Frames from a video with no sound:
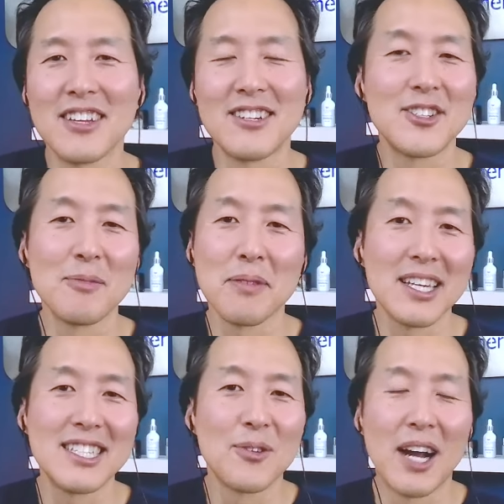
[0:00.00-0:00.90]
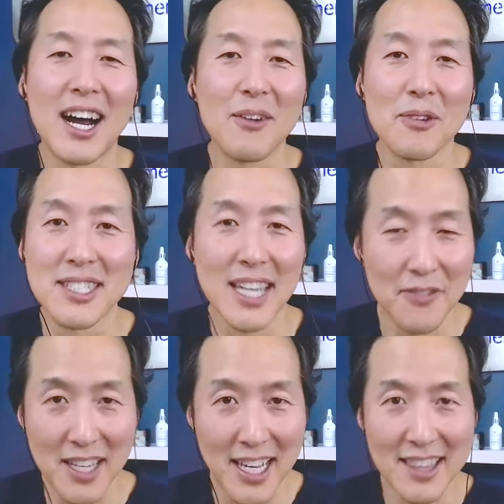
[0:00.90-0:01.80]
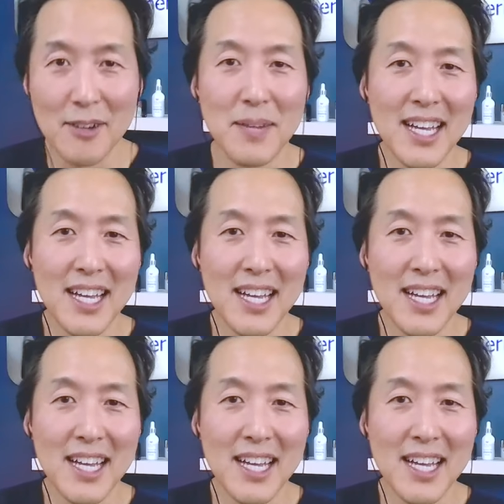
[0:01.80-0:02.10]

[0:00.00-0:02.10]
there's certain places where I will definitely get their